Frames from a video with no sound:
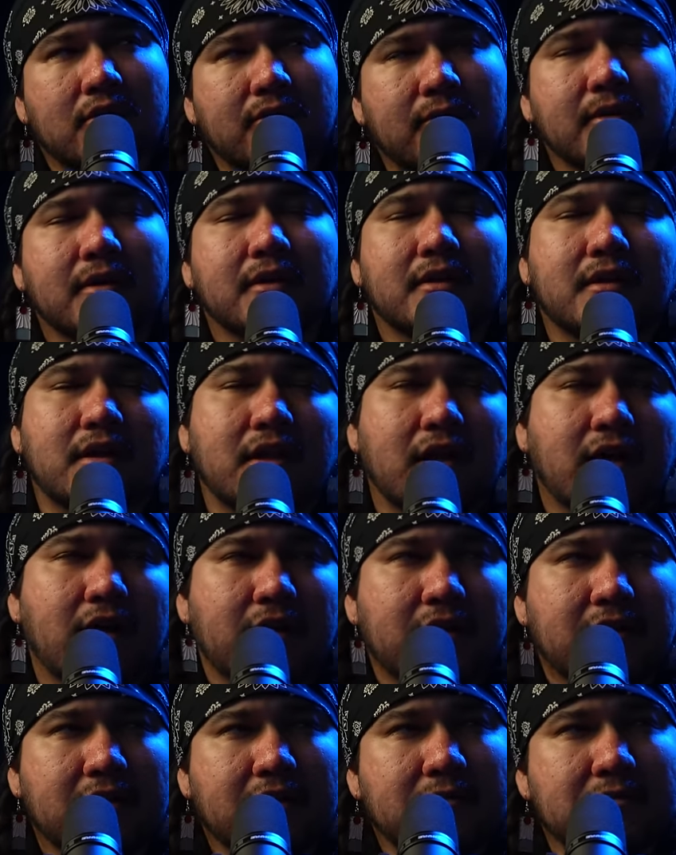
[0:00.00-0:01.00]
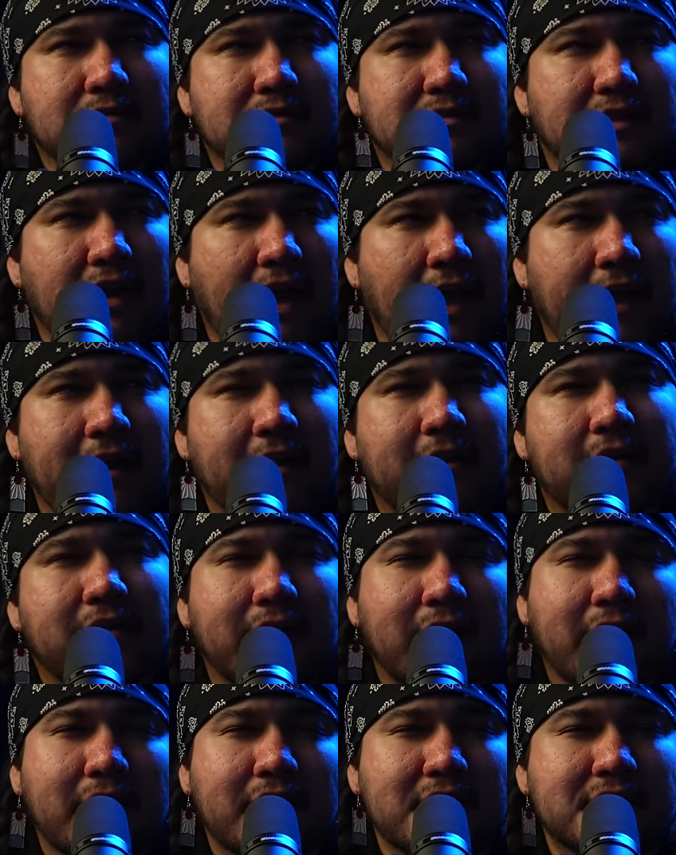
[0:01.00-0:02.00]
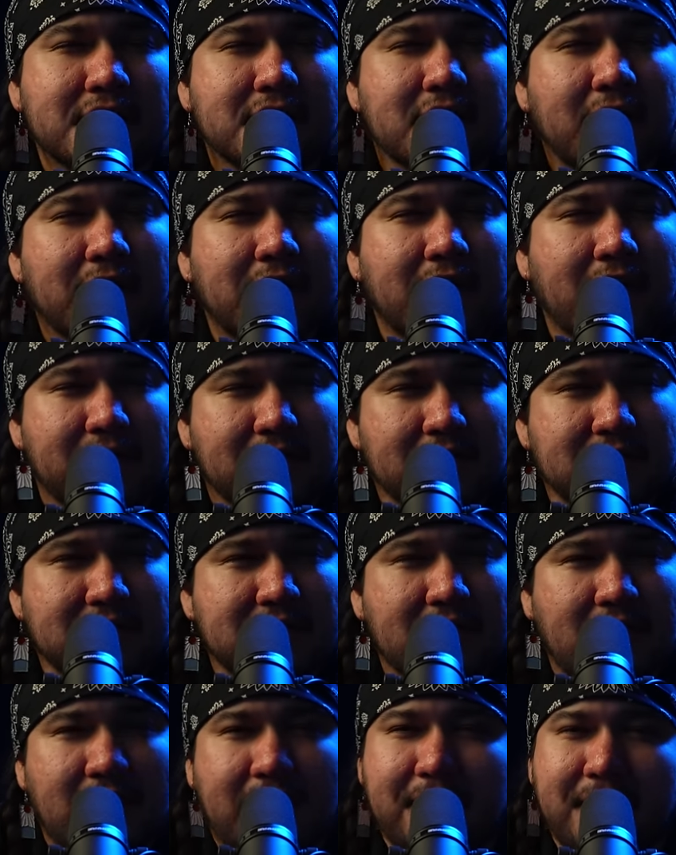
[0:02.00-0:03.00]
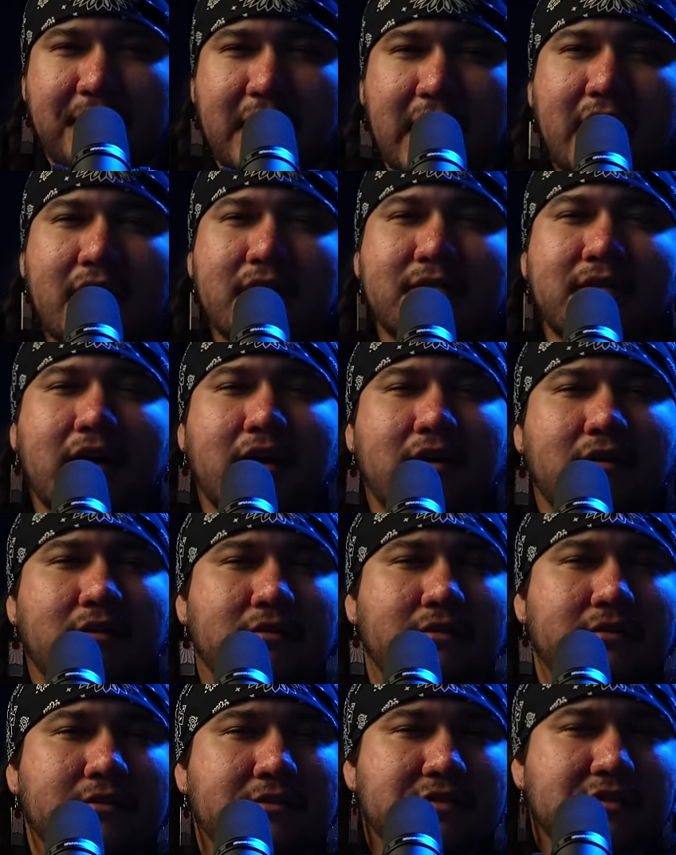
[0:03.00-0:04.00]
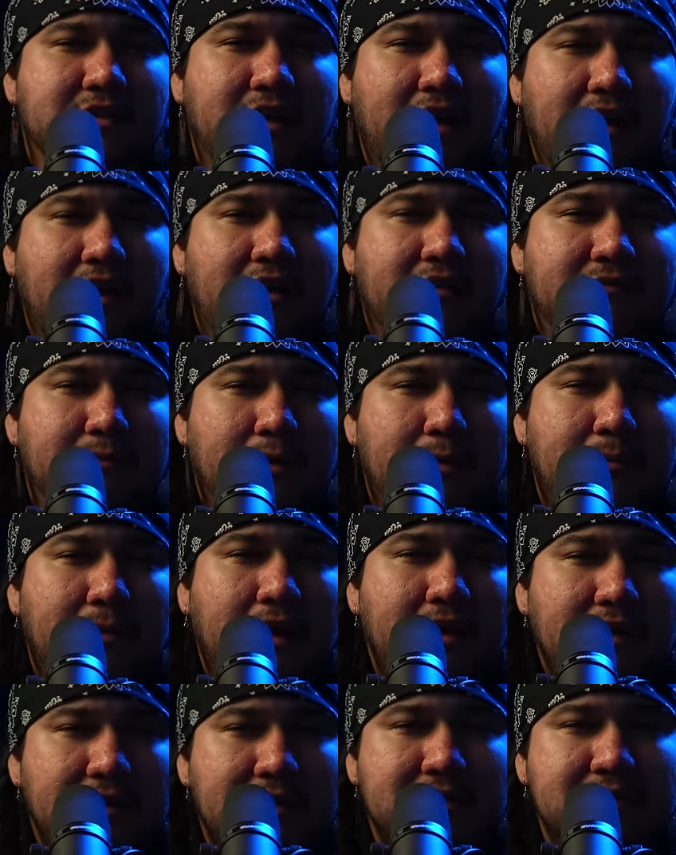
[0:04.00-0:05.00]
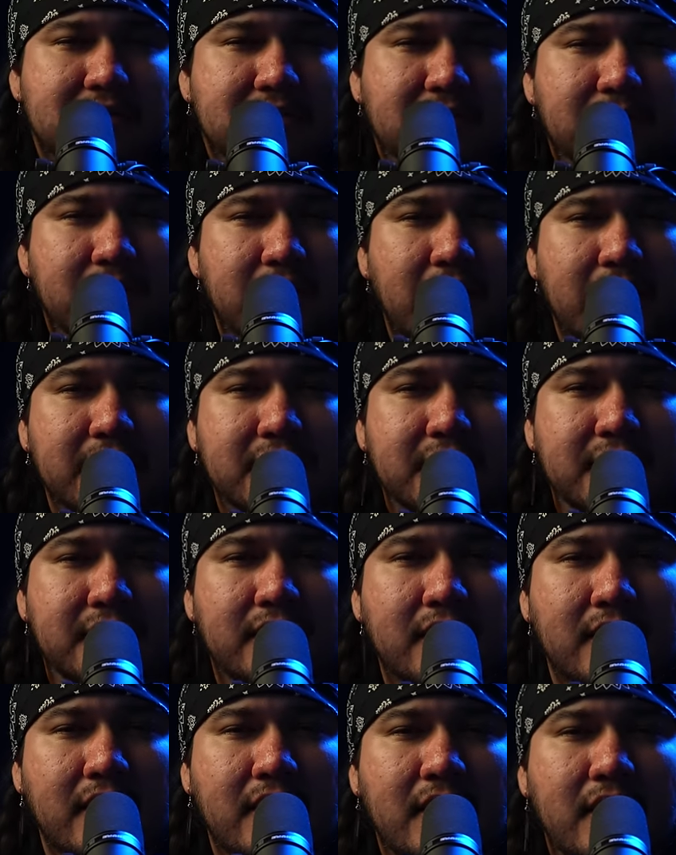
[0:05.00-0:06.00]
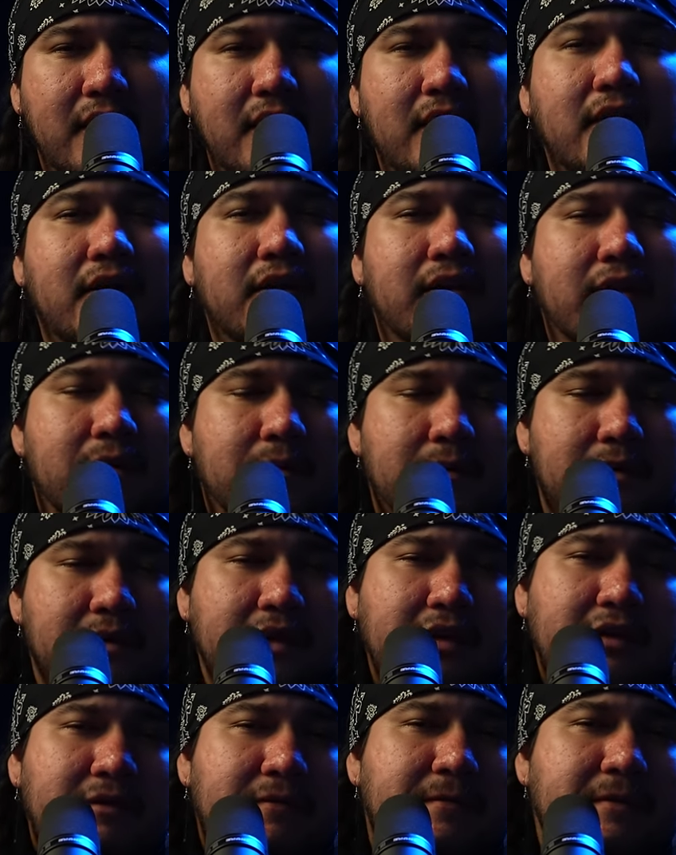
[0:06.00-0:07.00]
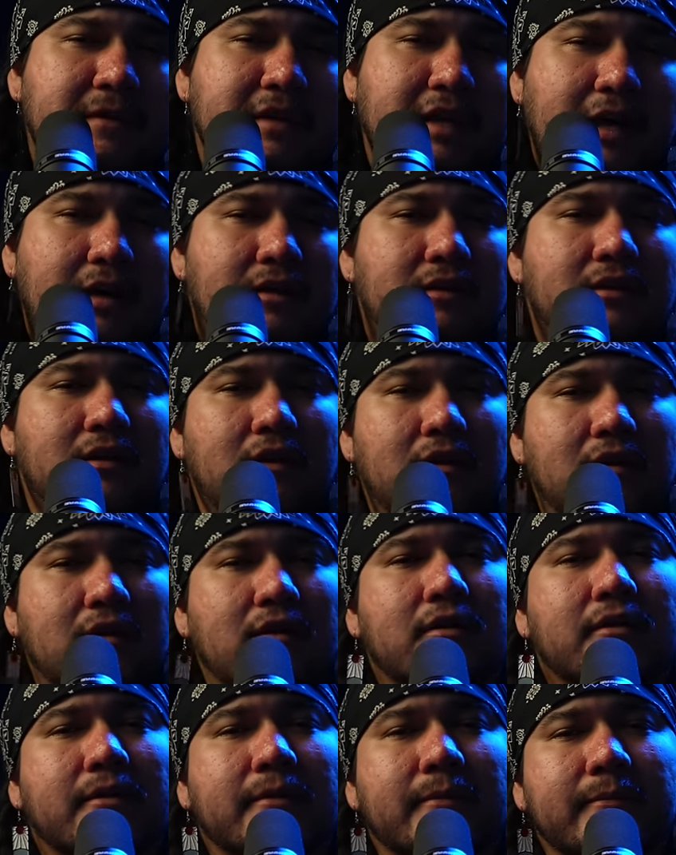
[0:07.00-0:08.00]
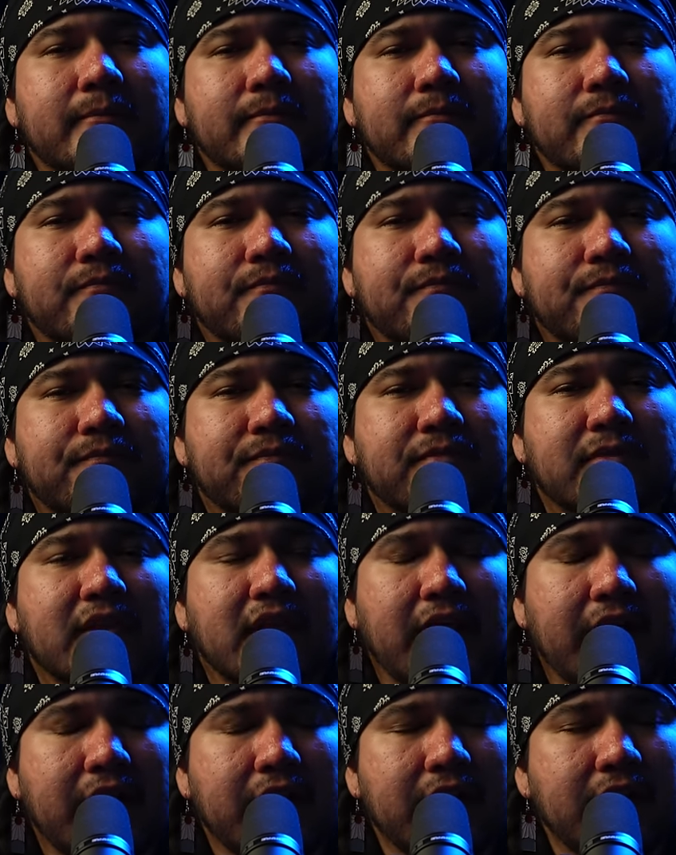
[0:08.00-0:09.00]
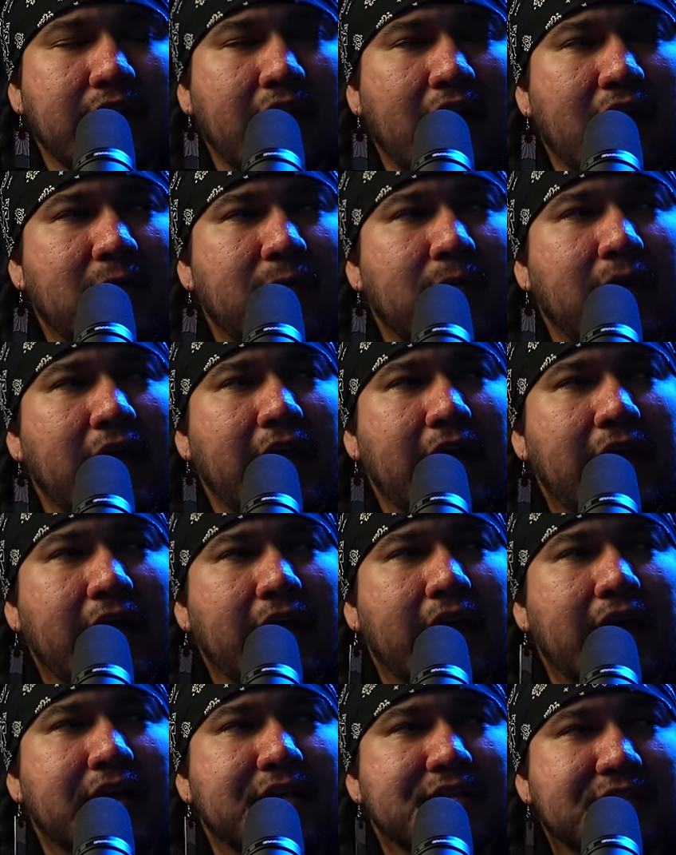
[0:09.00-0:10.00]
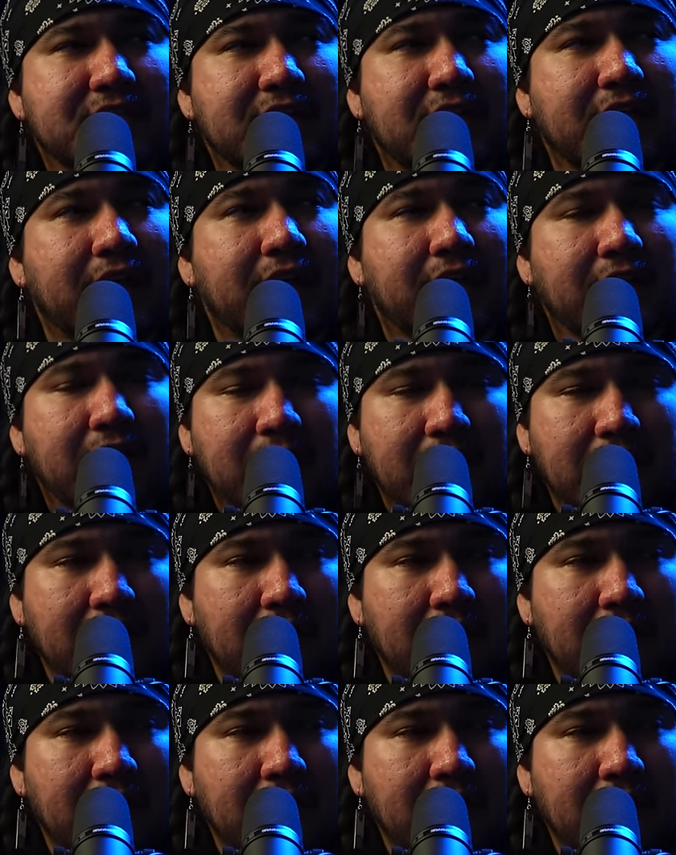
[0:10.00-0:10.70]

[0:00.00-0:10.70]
three o'clock. It was eight o'clock, so I would have to say five hours. Yeah, if my math is correct. They were there for that long. And in that way, I said,